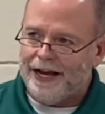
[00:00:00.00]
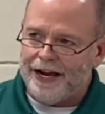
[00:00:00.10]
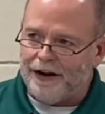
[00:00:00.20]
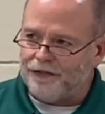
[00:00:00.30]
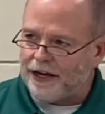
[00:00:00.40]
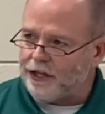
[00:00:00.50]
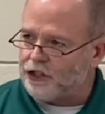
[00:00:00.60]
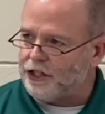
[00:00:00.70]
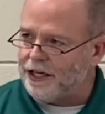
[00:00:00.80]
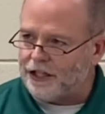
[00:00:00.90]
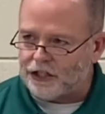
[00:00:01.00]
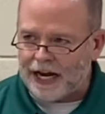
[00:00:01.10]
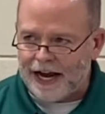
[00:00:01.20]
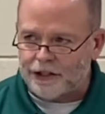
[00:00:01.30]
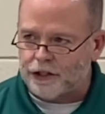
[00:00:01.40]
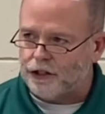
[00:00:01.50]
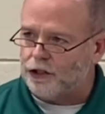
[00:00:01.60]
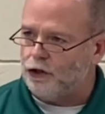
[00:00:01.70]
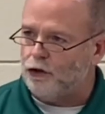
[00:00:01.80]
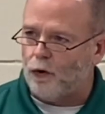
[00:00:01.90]
if they could see the task is
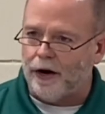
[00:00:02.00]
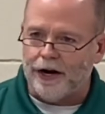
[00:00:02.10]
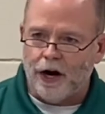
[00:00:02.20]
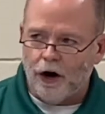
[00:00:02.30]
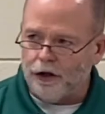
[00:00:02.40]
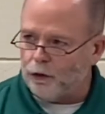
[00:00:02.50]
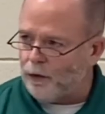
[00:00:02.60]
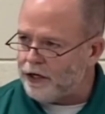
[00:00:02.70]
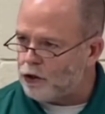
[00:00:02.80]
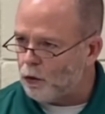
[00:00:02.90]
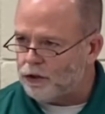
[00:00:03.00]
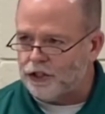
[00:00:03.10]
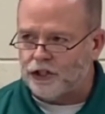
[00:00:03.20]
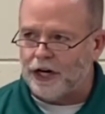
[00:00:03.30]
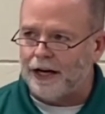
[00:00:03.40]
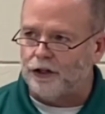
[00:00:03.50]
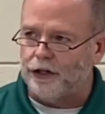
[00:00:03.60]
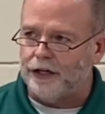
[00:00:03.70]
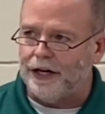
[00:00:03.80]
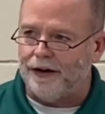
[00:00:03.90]
too great or the resources not
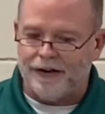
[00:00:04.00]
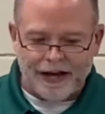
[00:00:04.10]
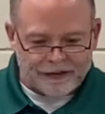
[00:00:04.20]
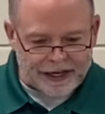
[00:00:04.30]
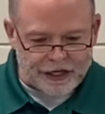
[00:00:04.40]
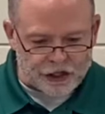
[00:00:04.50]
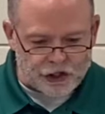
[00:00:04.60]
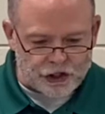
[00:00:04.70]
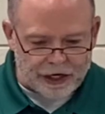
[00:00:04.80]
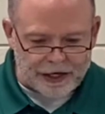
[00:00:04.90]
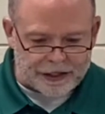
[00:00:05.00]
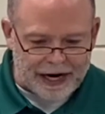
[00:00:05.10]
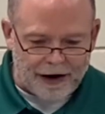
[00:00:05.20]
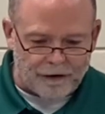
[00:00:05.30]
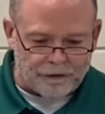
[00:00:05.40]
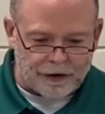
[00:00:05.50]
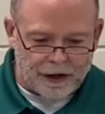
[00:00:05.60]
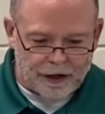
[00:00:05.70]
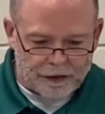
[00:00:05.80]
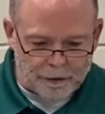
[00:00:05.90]
good enough, they could shut down
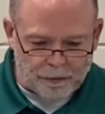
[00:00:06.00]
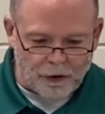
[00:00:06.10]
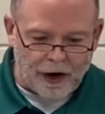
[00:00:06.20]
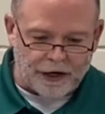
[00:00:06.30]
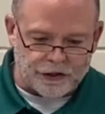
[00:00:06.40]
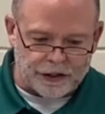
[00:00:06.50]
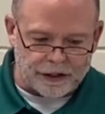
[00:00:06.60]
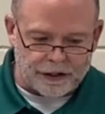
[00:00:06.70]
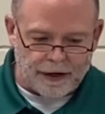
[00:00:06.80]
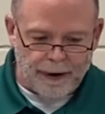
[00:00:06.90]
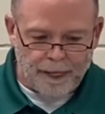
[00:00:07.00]
the project.